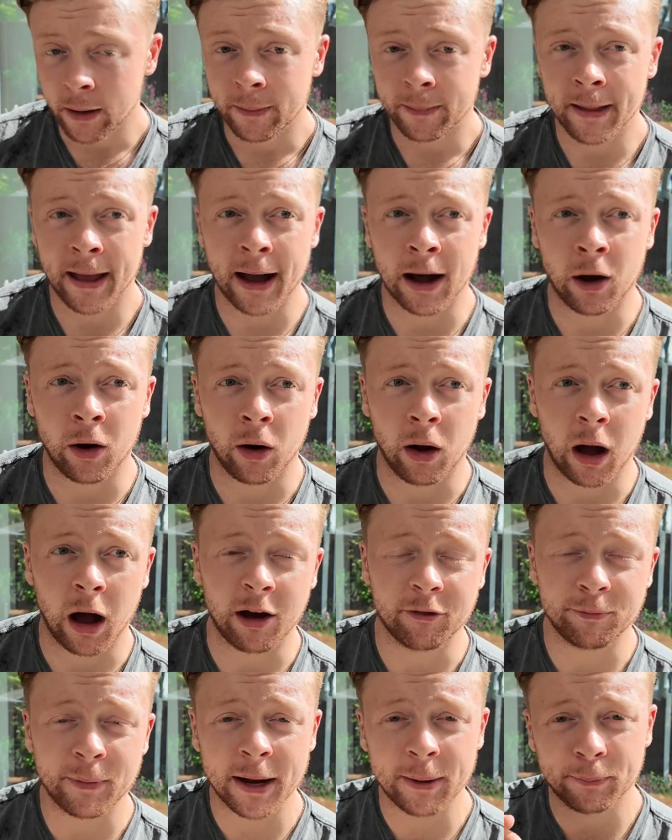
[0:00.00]
Now,
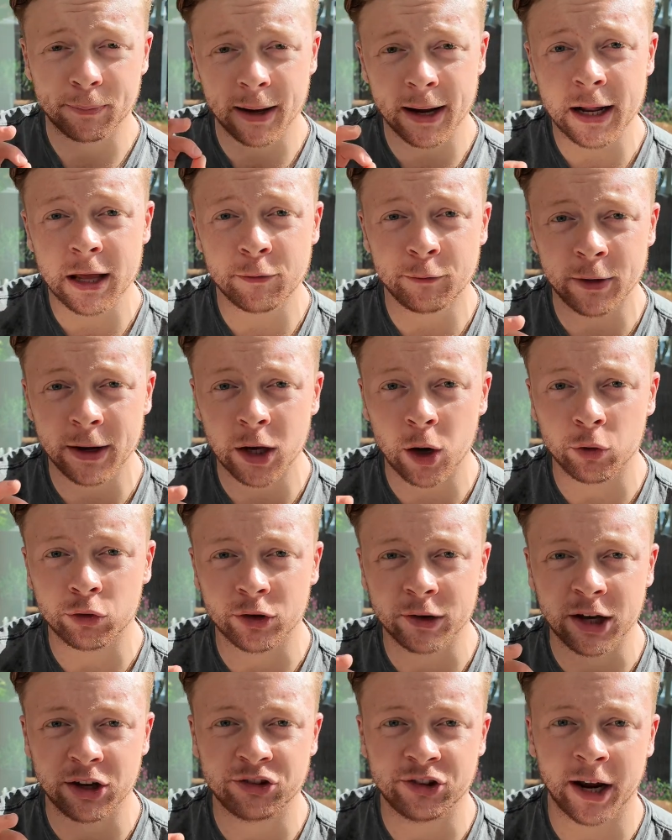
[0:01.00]
I've made plenty of videos
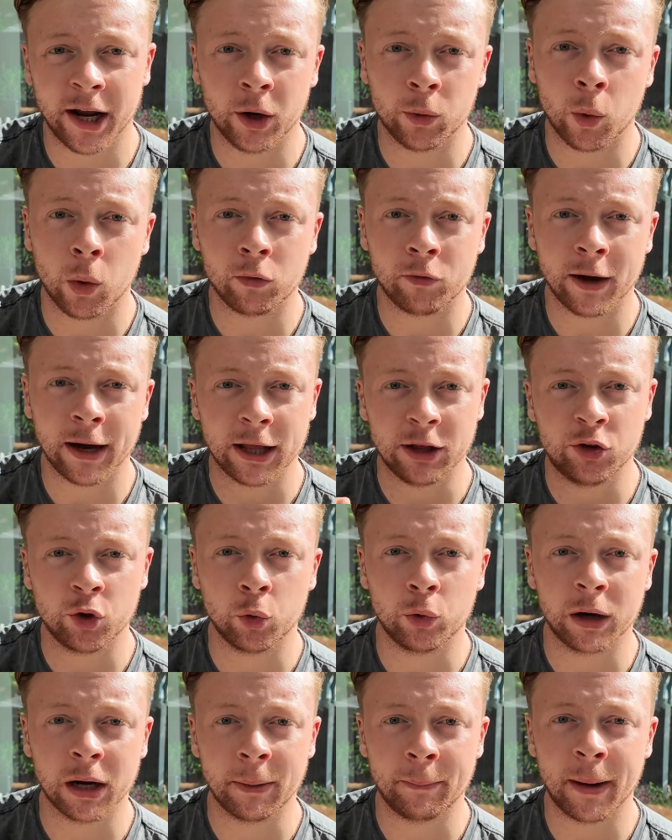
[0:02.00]
on this channel already
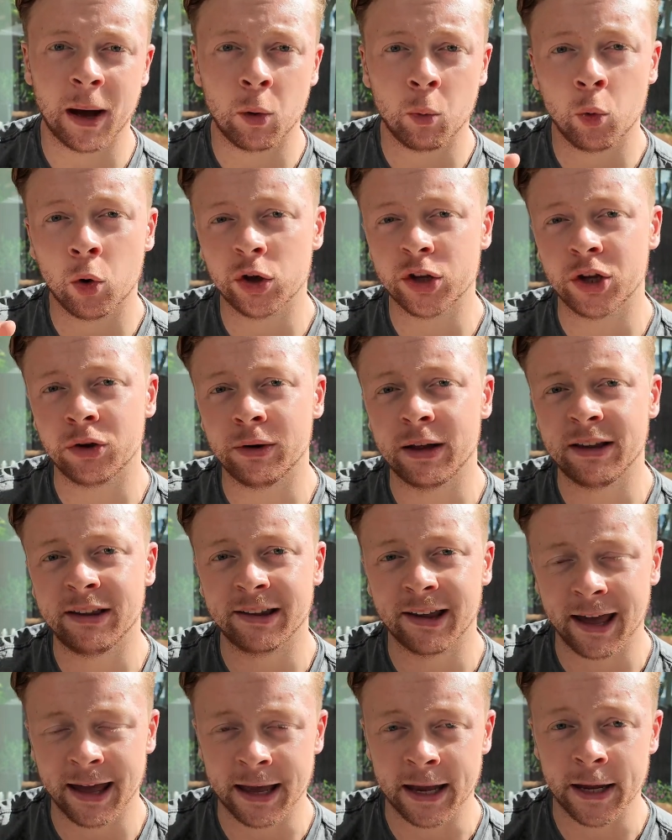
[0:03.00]
talking about what you need
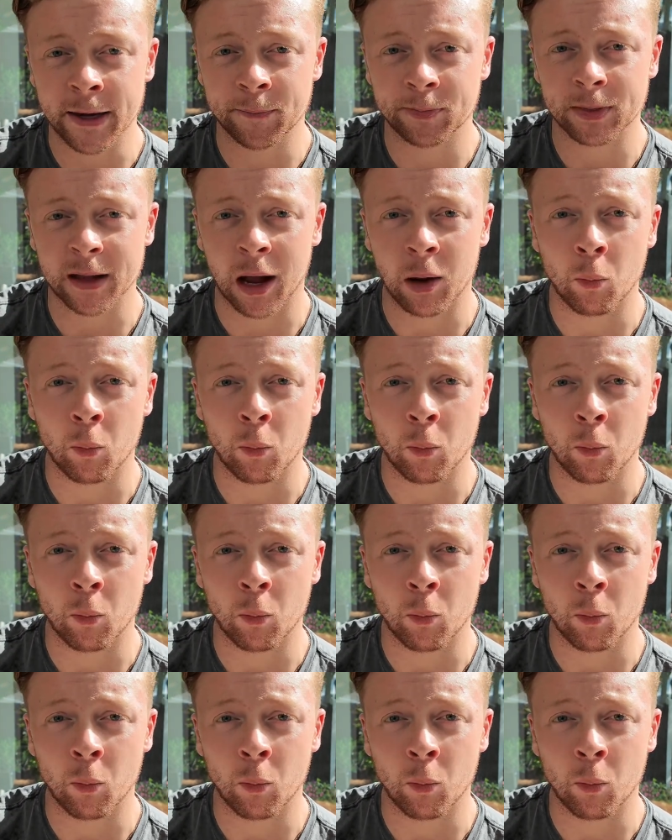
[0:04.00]
to eat